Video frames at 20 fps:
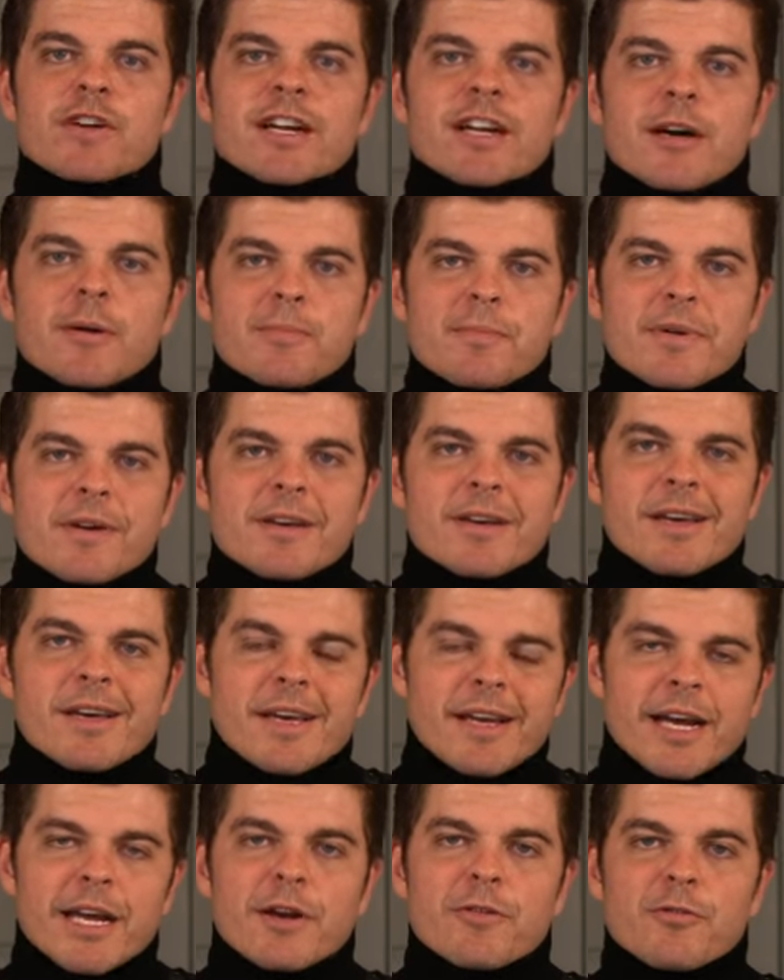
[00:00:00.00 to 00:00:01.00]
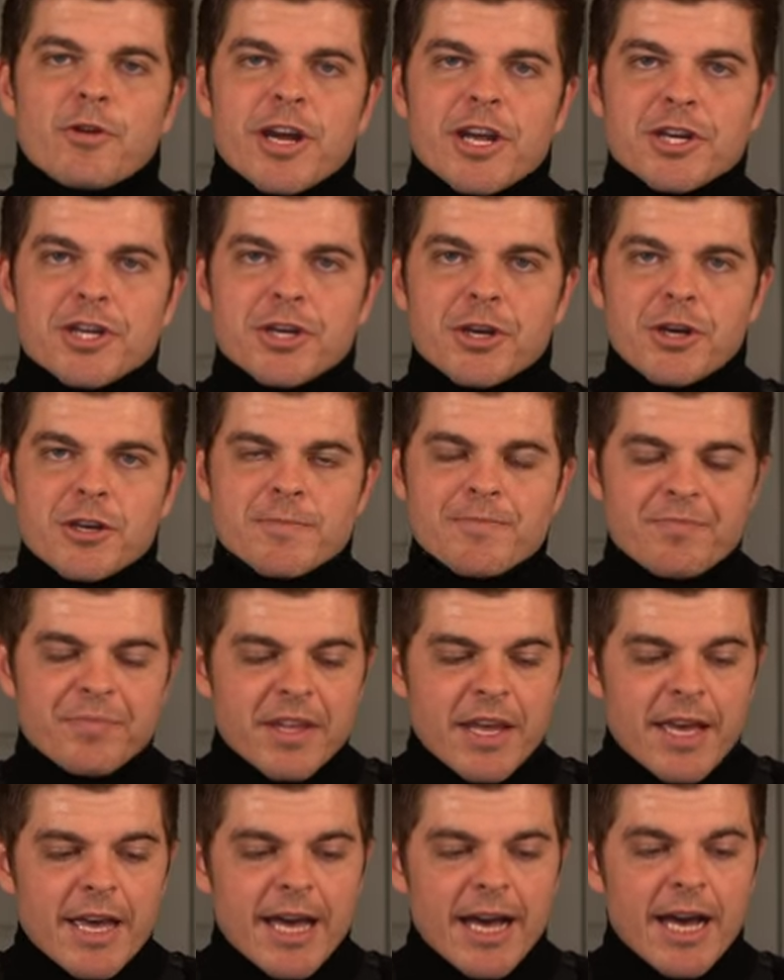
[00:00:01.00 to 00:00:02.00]
Club kind of ratio,
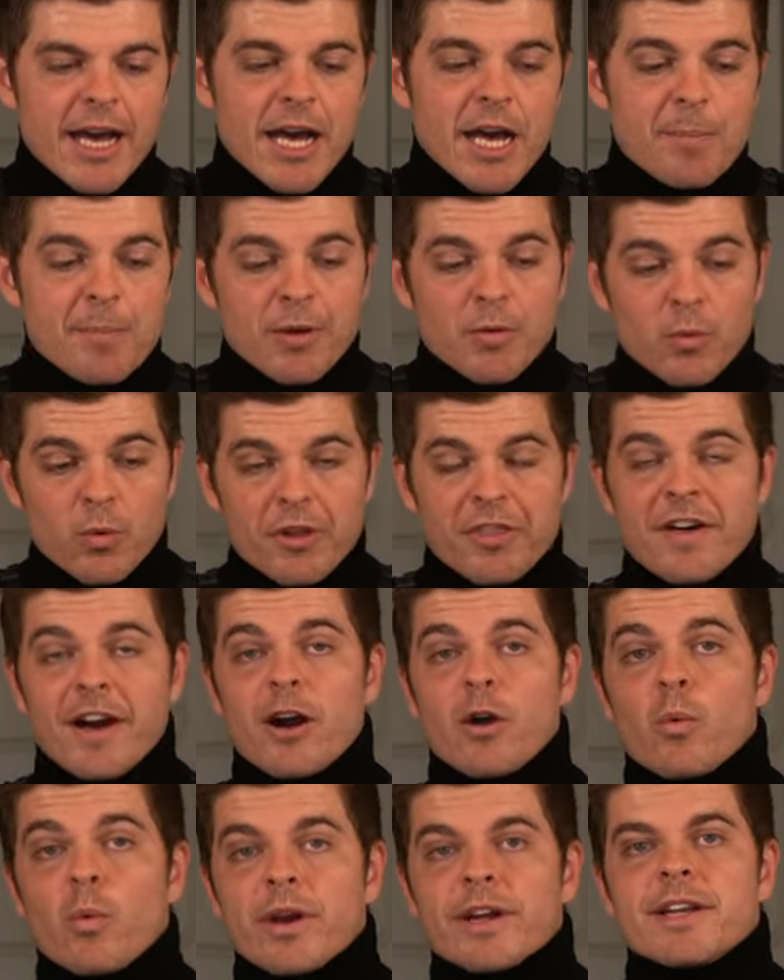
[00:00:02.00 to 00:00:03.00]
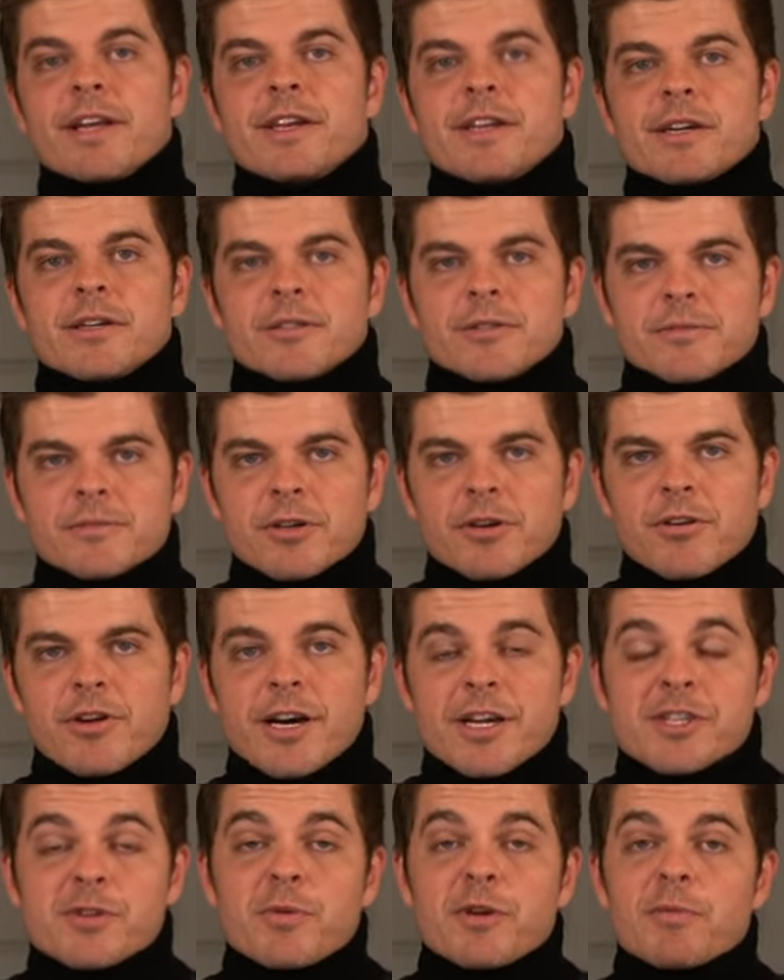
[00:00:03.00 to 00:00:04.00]
uh, but with our Whitley Neal. All
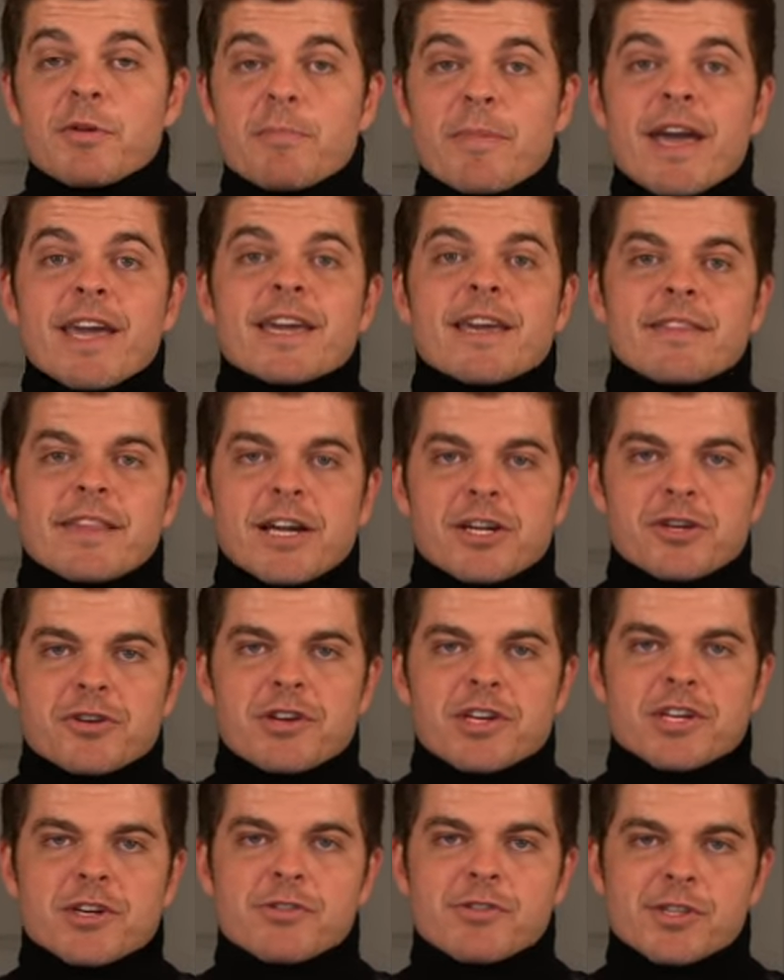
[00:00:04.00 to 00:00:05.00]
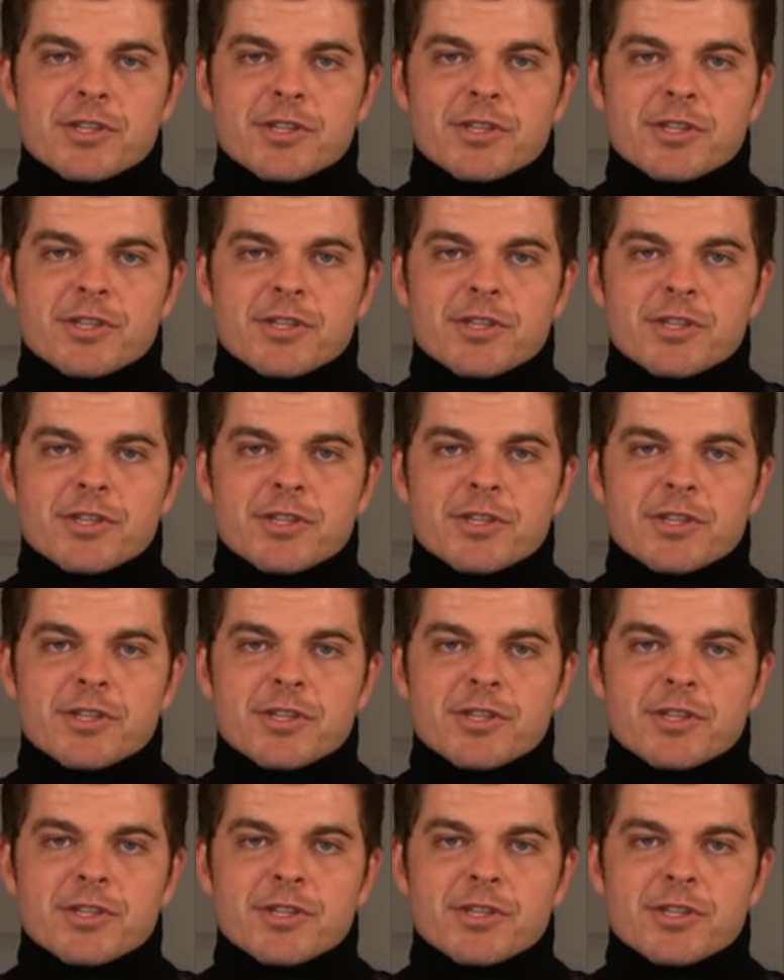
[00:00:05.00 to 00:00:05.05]
right, so we're going to be making that traditional